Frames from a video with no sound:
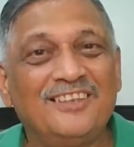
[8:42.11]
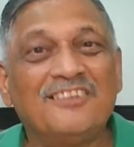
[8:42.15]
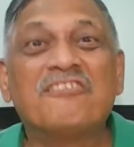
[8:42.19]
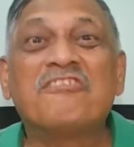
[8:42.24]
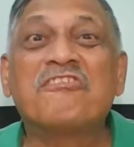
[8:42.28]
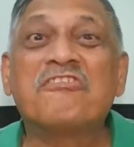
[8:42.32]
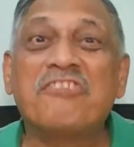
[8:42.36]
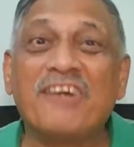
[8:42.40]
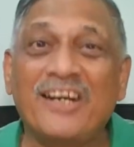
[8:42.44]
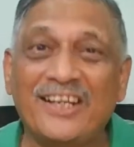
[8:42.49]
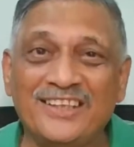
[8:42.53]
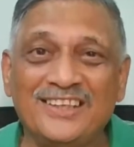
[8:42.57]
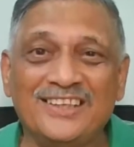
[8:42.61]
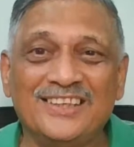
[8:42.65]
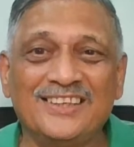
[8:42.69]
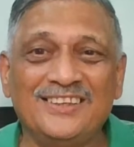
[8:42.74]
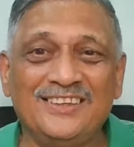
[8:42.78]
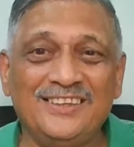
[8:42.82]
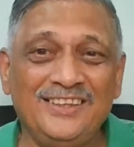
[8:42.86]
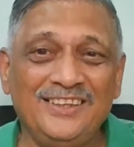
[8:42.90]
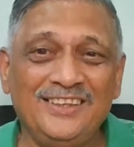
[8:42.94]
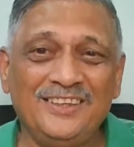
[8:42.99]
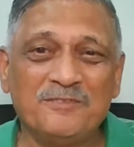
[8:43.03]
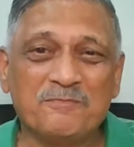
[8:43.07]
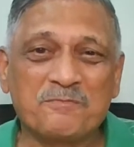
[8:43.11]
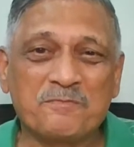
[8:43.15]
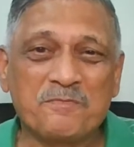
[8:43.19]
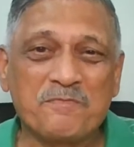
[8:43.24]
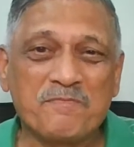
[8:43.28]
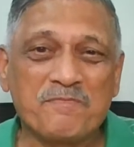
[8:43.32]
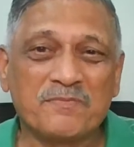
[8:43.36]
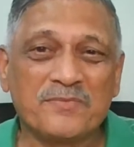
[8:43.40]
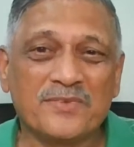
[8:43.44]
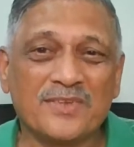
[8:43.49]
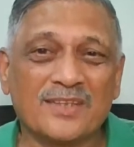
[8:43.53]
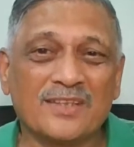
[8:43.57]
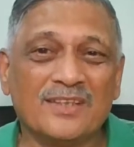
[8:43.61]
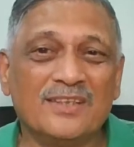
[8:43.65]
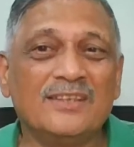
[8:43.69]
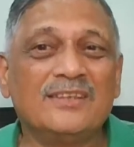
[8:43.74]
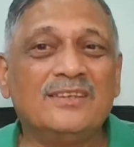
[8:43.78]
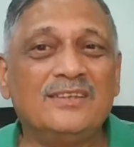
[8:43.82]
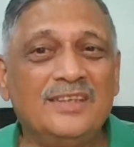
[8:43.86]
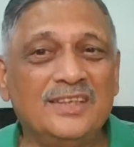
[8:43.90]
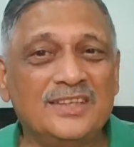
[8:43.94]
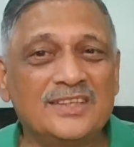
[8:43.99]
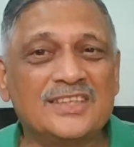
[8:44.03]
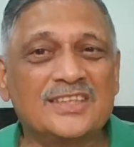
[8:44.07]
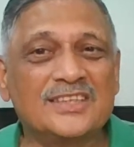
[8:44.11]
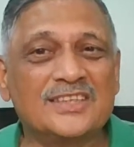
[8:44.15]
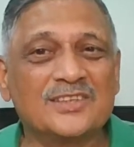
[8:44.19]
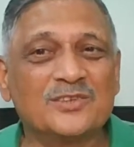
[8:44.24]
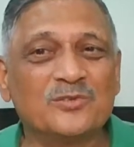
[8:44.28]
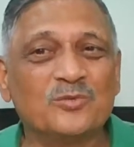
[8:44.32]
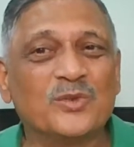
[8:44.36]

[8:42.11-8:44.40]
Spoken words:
Finally, this